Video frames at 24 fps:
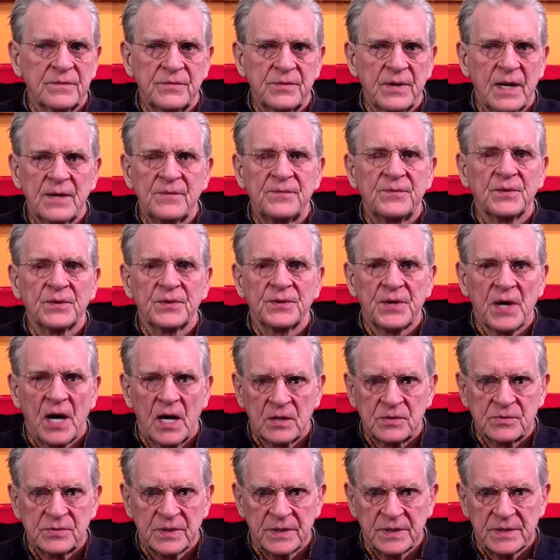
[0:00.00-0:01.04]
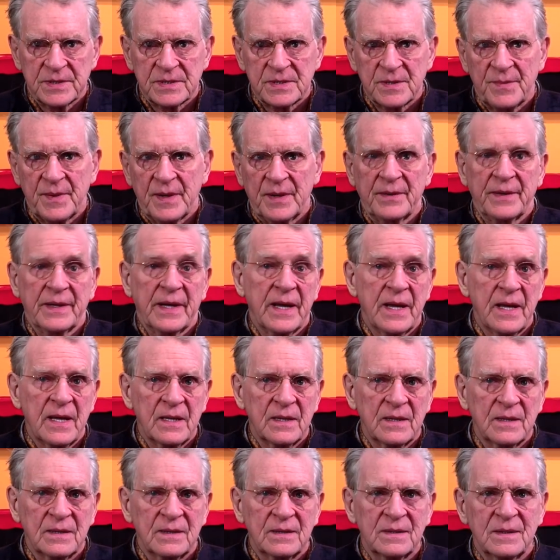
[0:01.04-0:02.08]
dreadful doctrines about
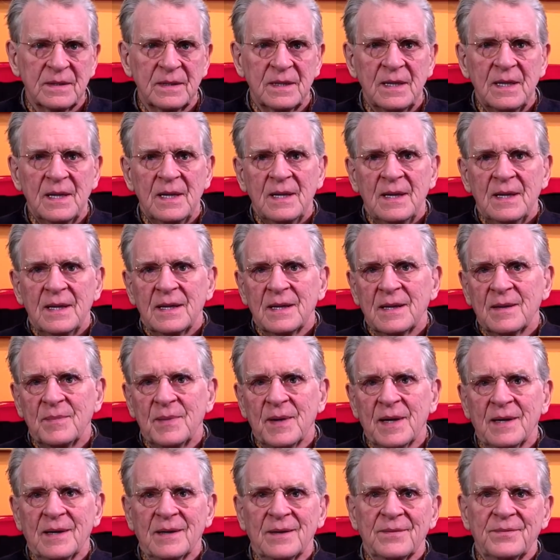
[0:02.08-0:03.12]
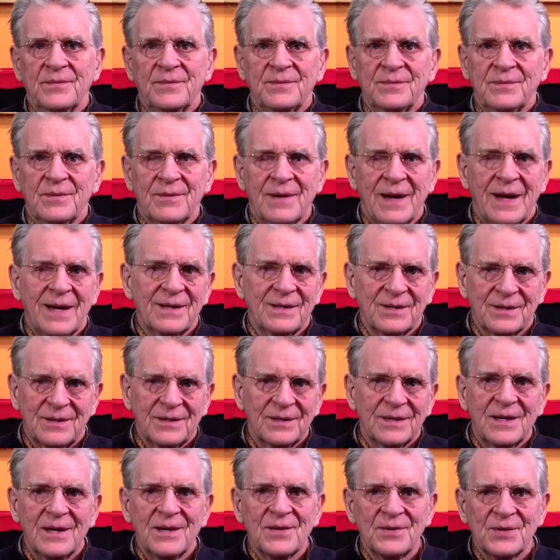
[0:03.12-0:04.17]
hell, about the
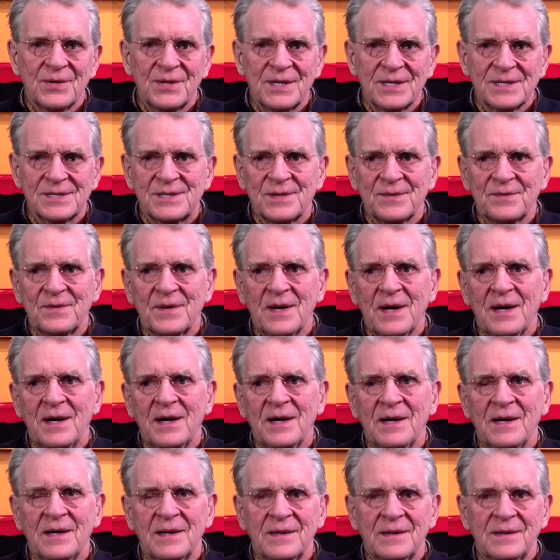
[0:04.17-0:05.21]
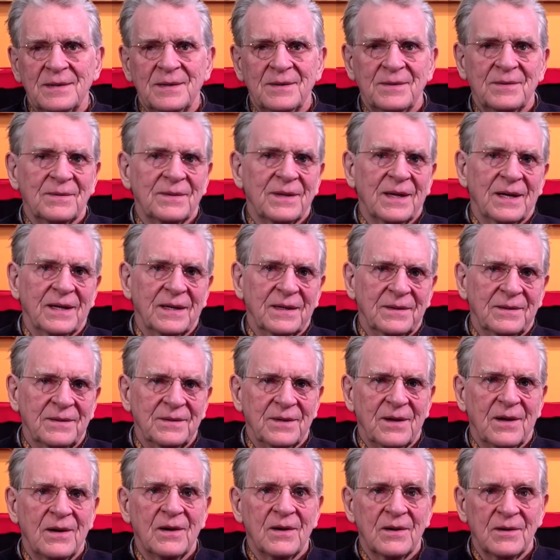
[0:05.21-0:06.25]
radical otherness of God, like
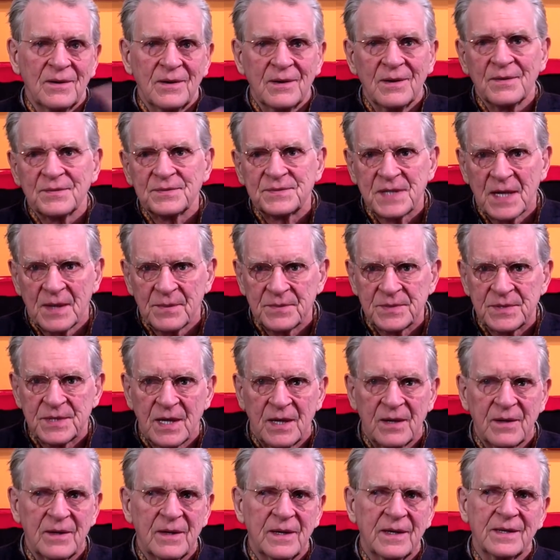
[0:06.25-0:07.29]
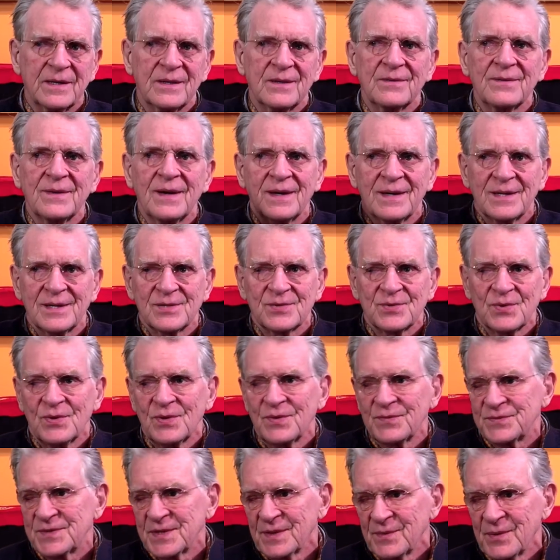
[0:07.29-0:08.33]
the horror of samsara and nirvana's
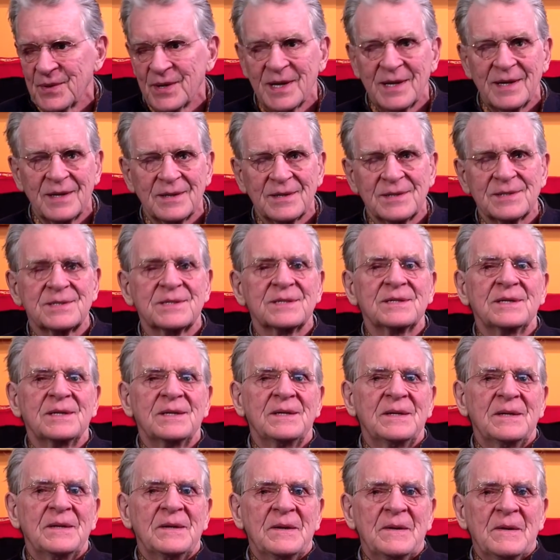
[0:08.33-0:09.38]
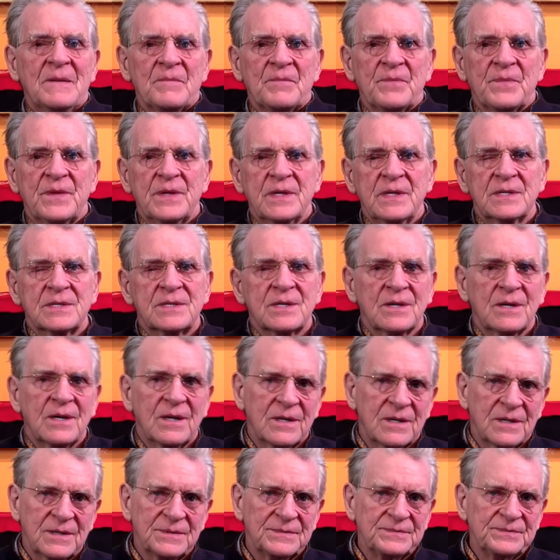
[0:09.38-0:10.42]
off somewhere else. These
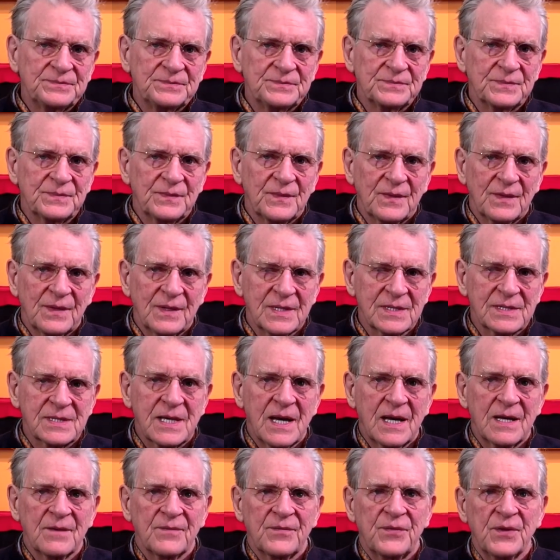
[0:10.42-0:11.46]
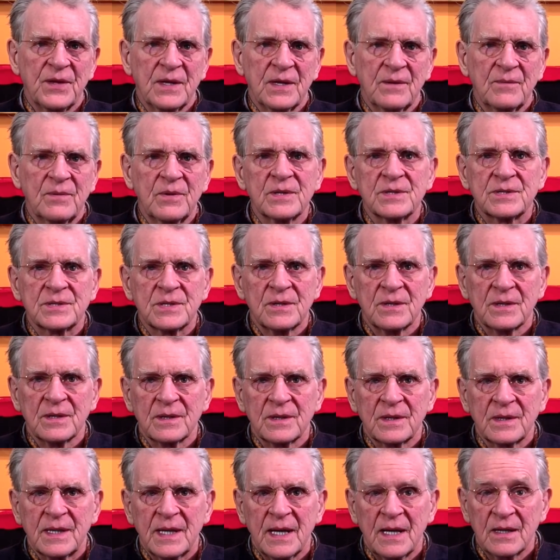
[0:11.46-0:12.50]
are this kind of thing which
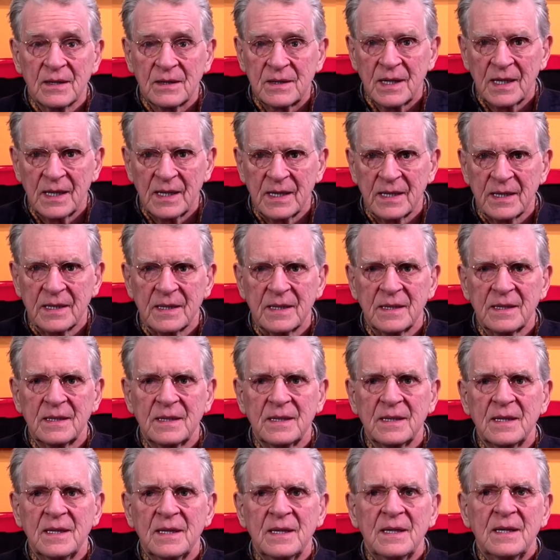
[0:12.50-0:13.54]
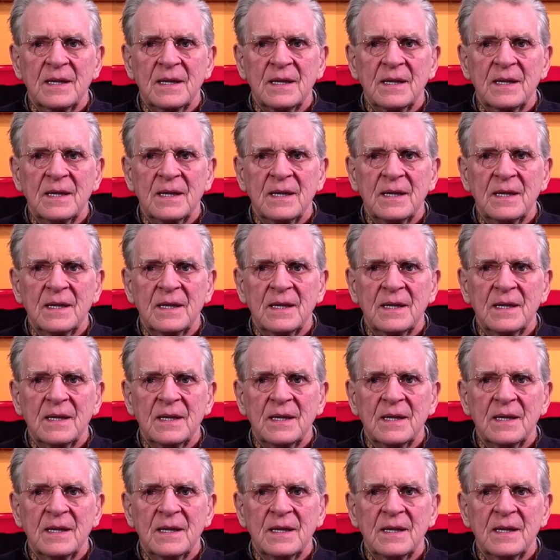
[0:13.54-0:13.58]
are calculated